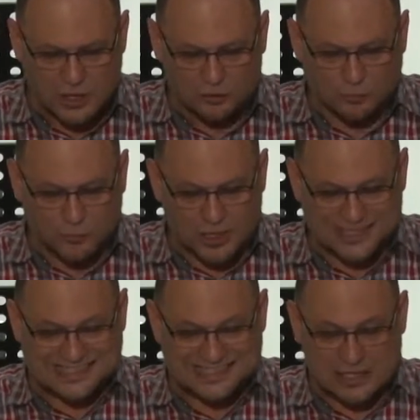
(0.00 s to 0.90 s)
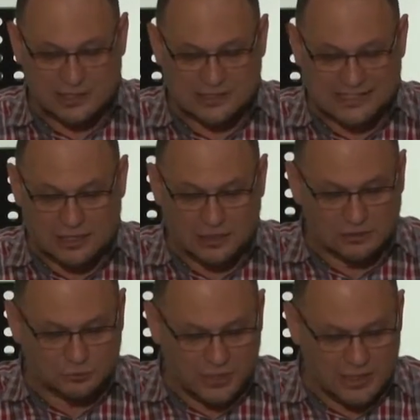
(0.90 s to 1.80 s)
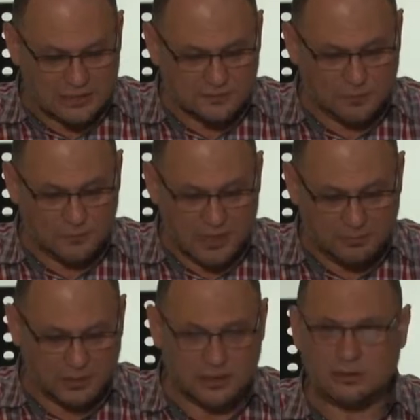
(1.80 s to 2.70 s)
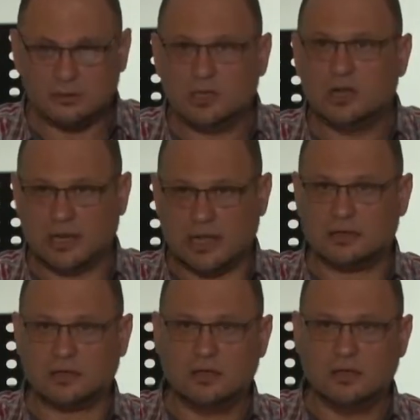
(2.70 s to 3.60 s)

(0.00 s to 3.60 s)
to bring cedar trees from Lebanon, like